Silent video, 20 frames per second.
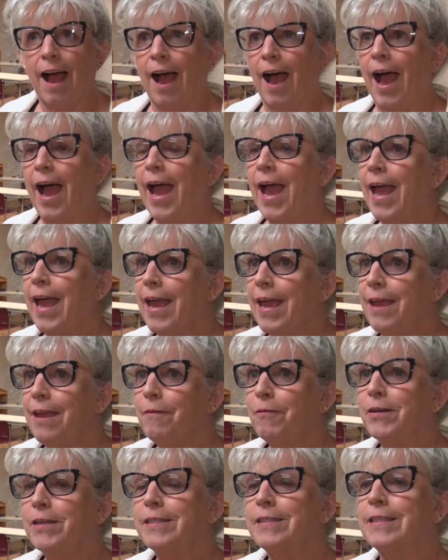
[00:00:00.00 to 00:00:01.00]

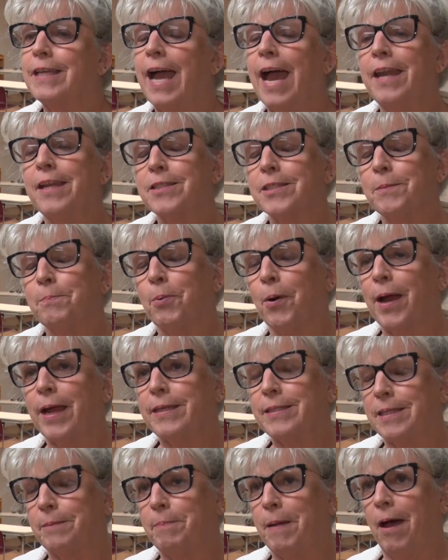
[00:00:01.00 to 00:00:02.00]
I was kind of
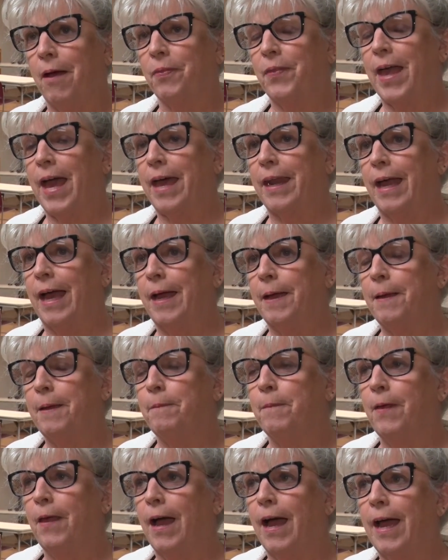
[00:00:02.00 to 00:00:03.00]
surprised about that.
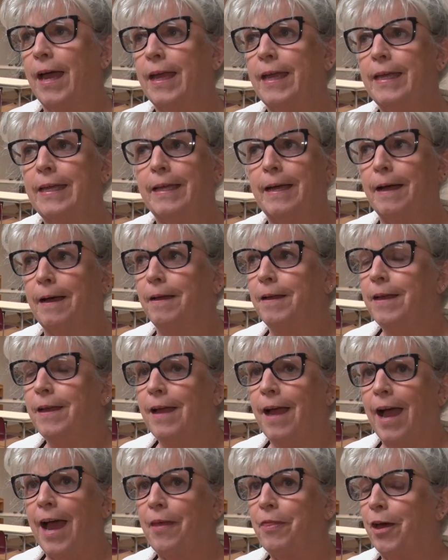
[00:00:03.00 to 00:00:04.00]
I, I, uh,
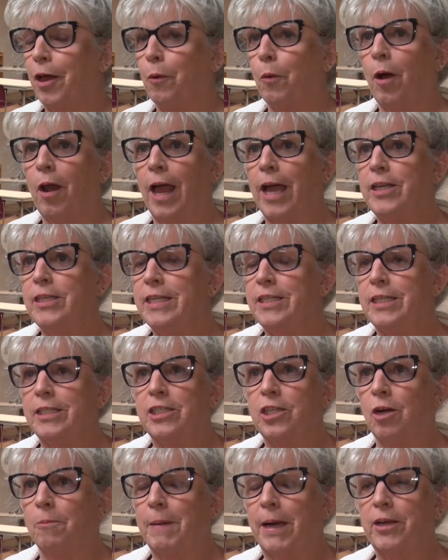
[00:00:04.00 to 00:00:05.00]
I thought, well, I need to
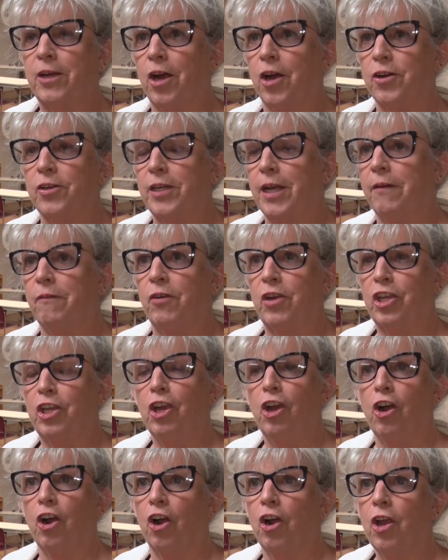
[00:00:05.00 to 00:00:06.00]
till my garden every
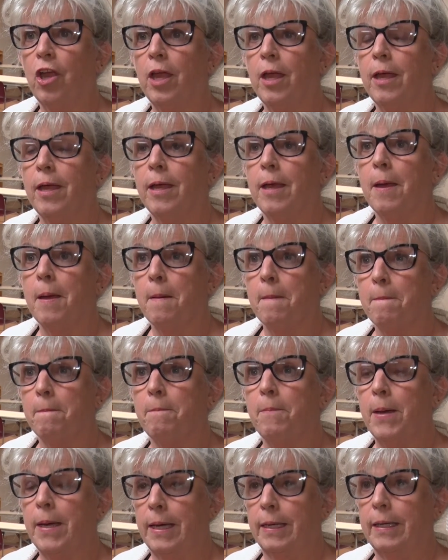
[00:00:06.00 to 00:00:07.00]
year,
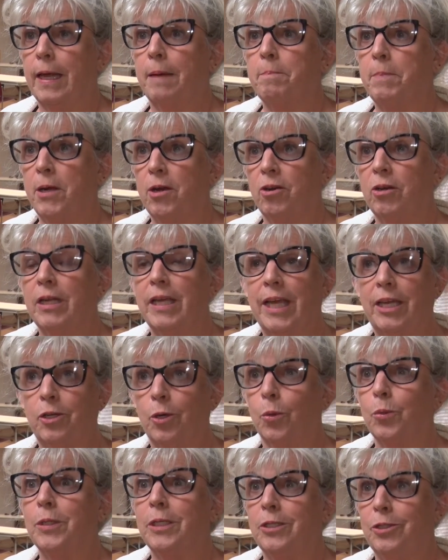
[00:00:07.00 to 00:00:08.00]
but apparently I
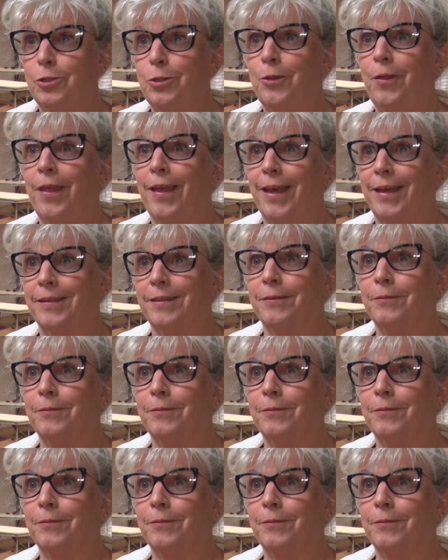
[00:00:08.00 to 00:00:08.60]
don't need to do that.